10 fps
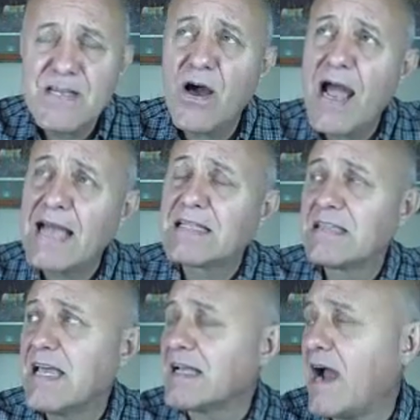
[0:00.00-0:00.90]
You know, I
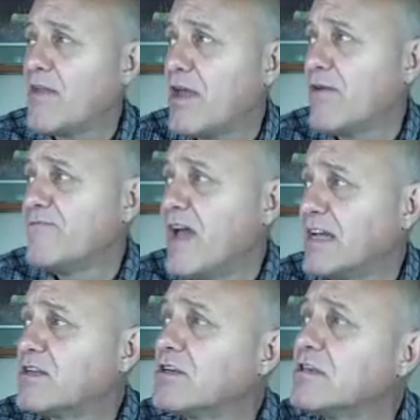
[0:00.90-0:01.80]
had to think, are there
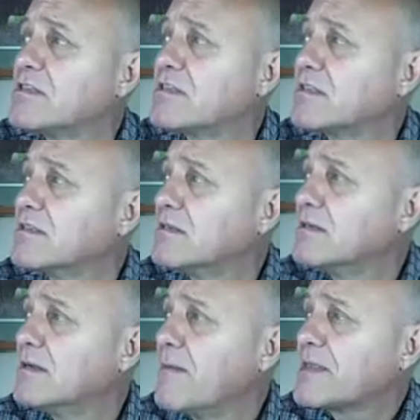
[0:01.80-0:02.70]
vendors,
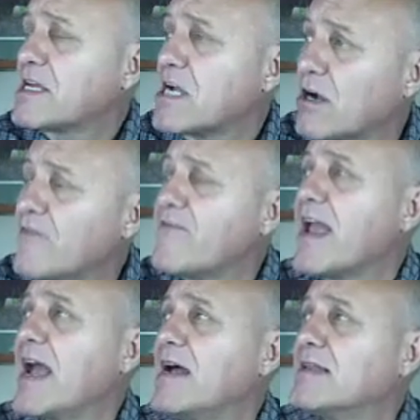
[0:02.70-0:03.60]

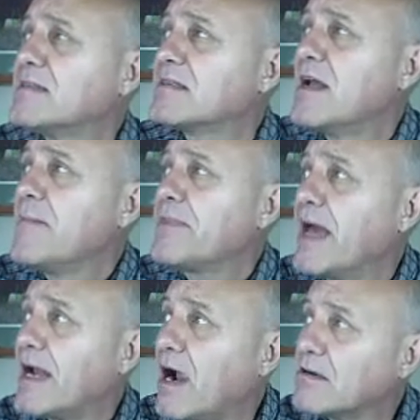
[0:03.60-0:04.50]
caravans
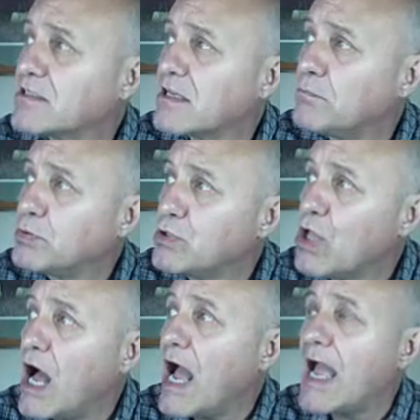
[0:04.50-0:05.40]
that are
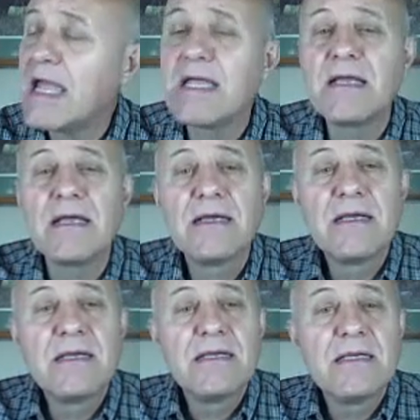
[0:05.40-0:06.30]
supplying
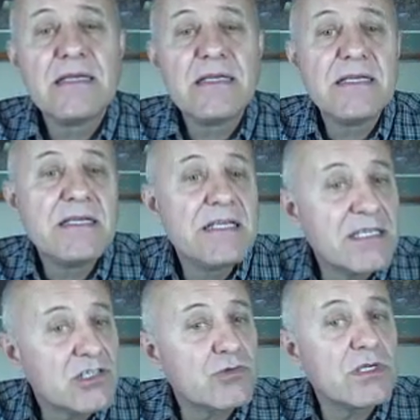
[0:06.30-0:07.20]

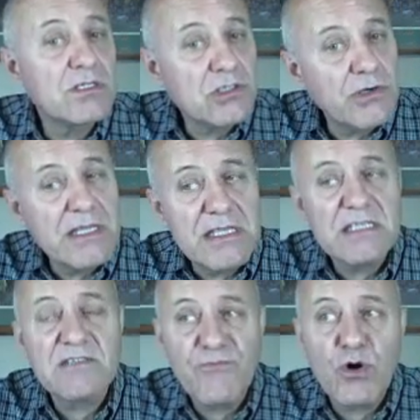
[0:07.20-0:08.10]
Israel during
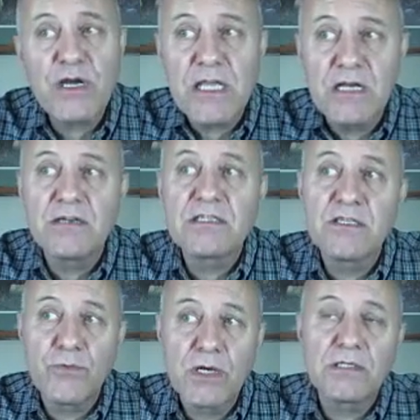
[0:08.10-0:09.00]
this 40
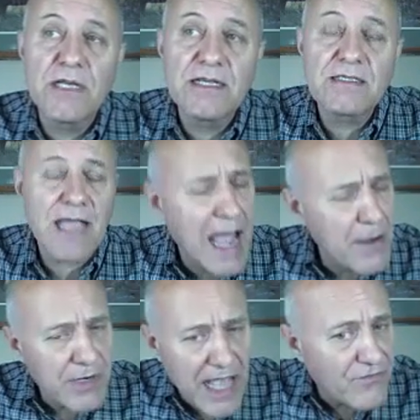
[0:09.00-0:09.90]
years in the wilderness?
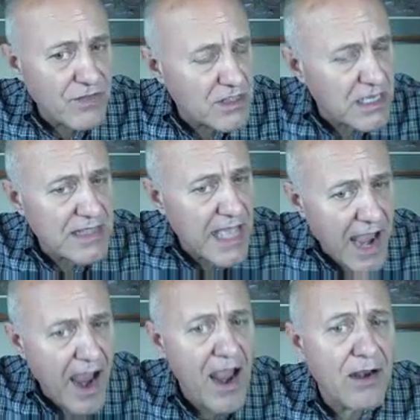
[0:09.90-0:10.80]
I would have to think
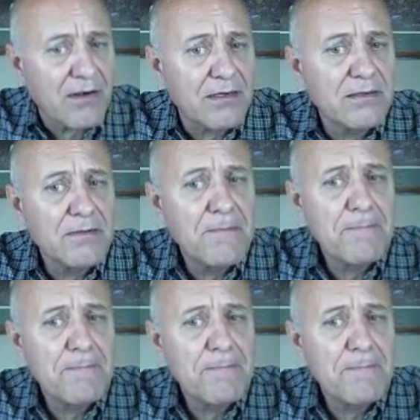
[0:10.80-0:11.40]
they are.